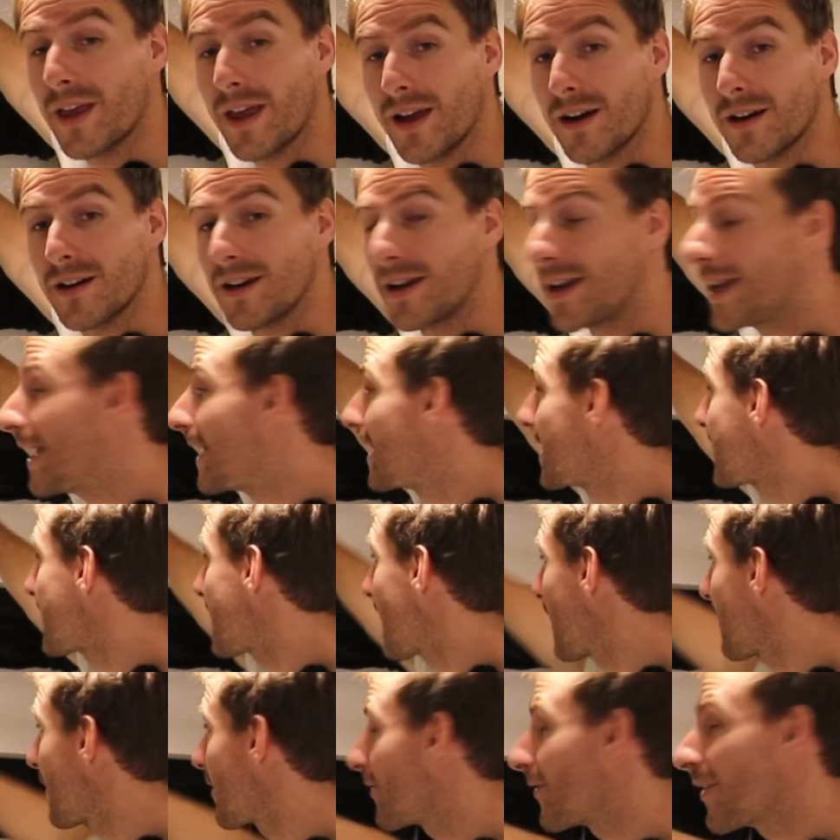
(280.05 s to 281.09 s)
air
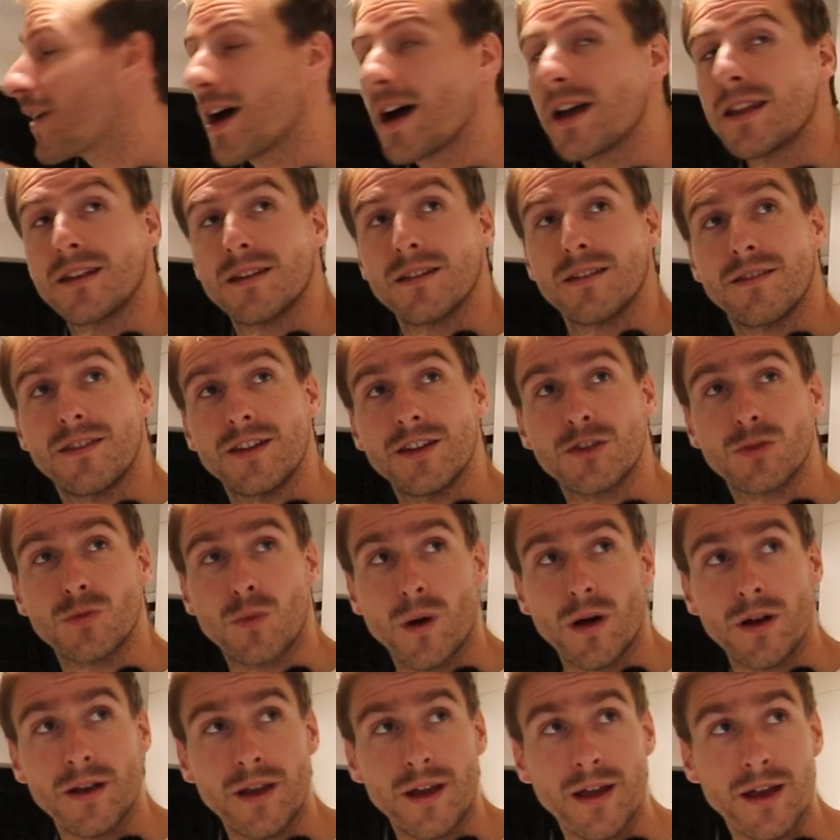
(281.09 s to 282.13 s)
inside the van, this
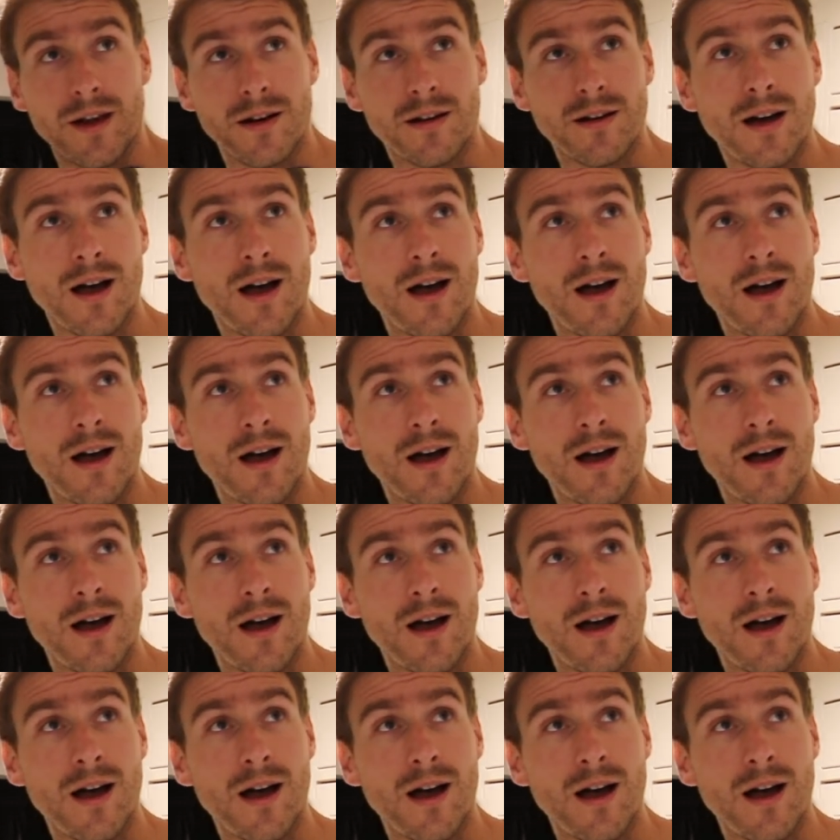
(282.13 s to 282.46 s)
one air